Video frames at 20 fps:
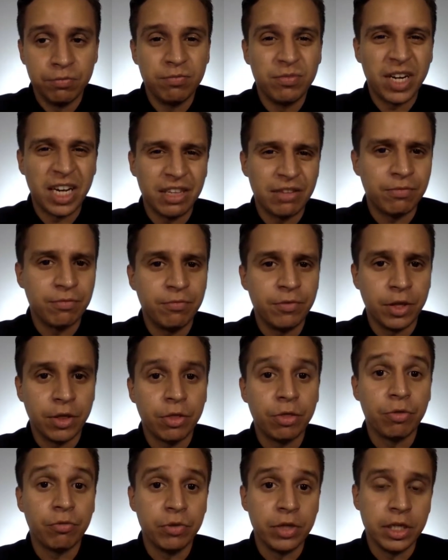kind of fit
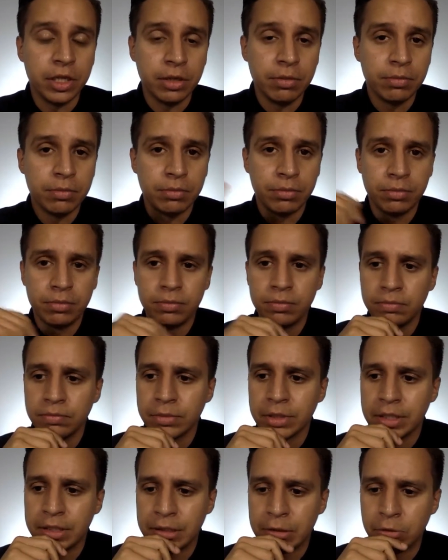three
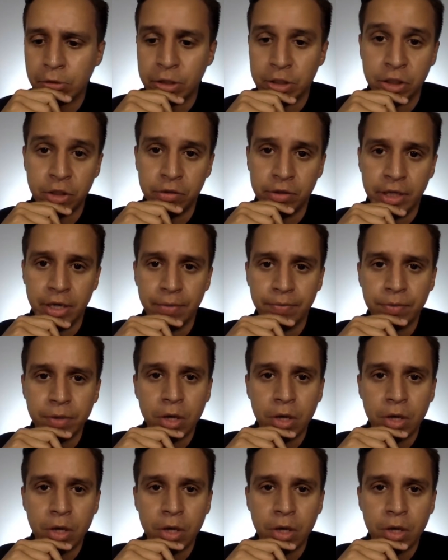criteria.